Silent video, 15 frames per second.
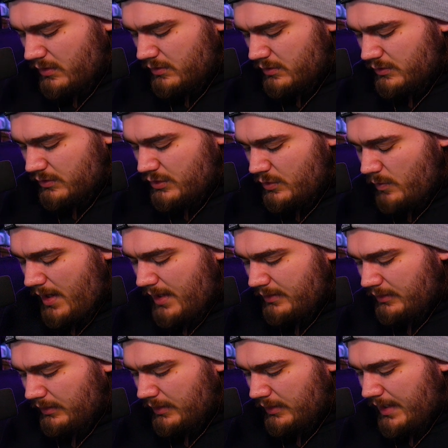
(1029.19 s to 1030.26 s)
Do I
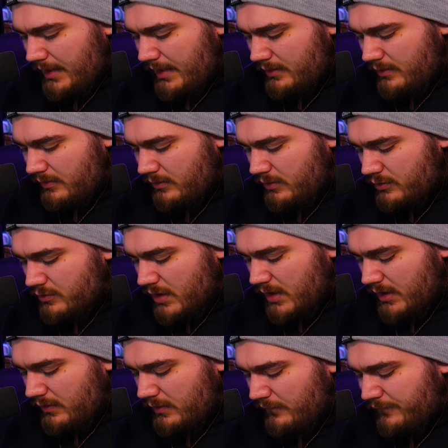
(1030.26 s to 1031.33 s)
let the
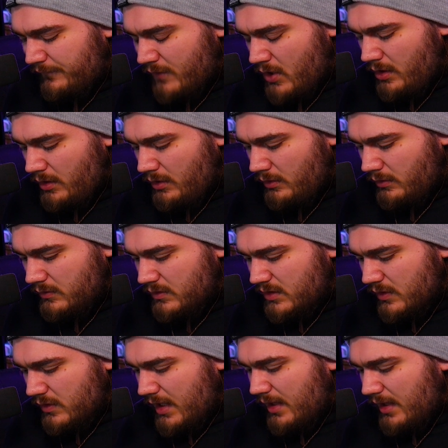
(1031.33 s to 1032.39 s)
Dredigan fall
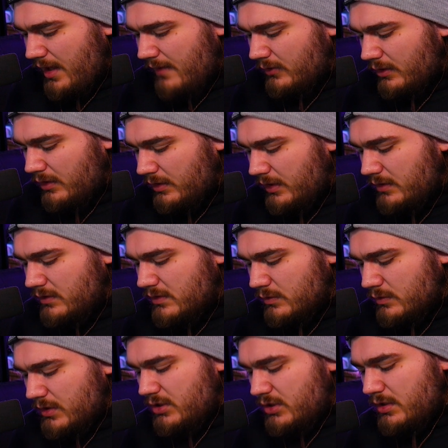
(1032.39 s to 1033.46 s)
so that I have a clean
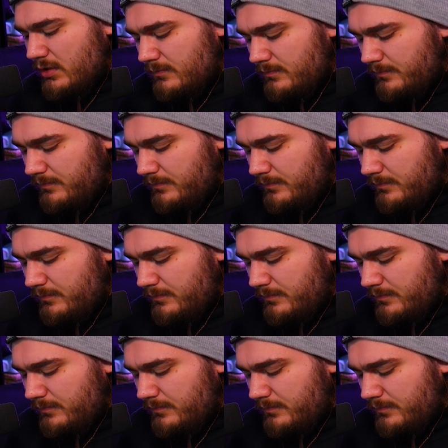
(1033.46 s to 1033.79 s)
switch in?